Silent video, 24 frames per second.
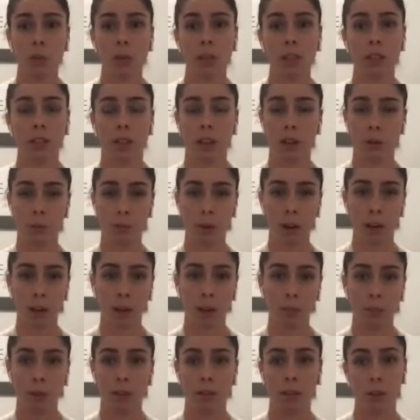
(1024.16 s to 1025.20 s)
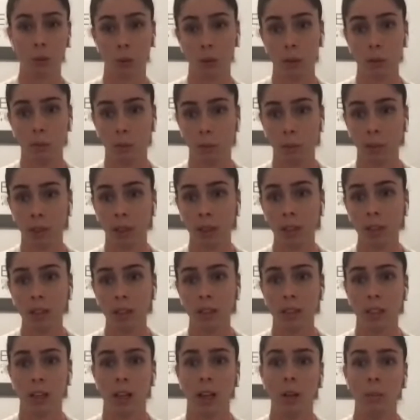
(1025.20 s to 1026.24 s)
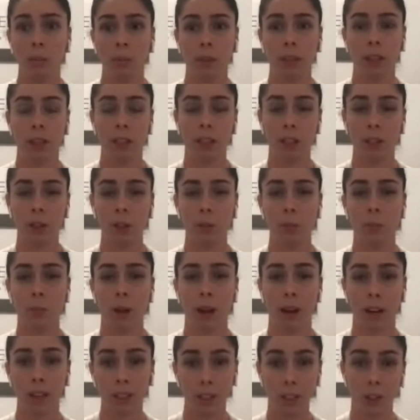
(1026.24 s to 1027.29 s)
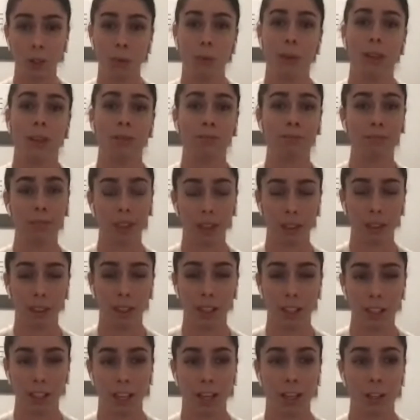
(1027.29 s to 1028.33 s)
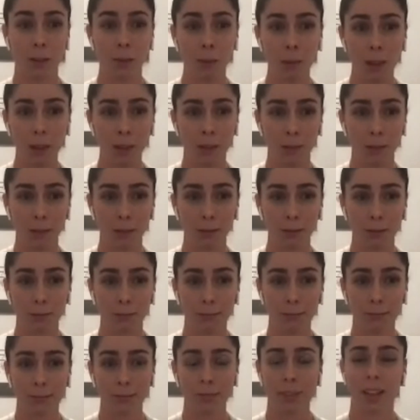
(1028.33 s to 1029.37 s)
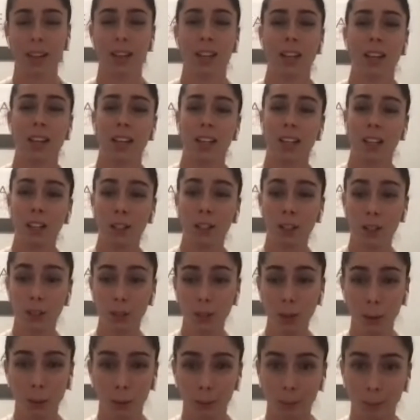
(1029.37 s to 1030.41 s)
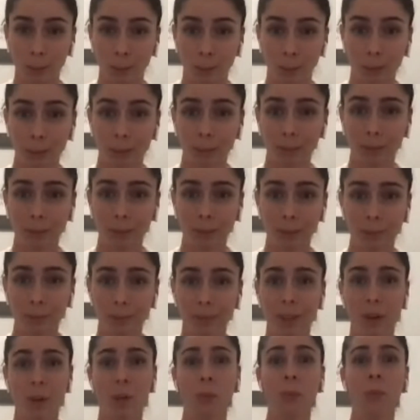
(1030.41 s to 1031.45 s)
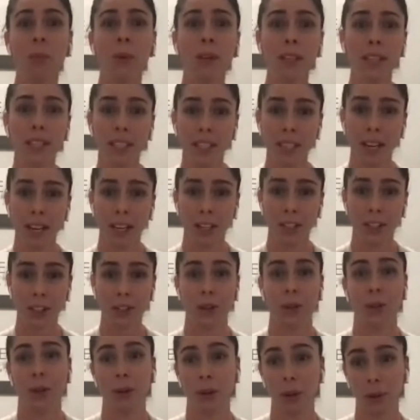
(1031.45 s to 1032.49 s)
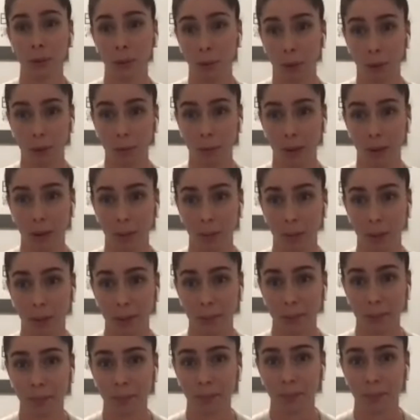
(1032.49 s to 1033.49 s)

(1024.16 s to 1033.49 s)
is, and recommend a treatment plan to help getting you back to doing the things that you love. So what is next on our roadmap here?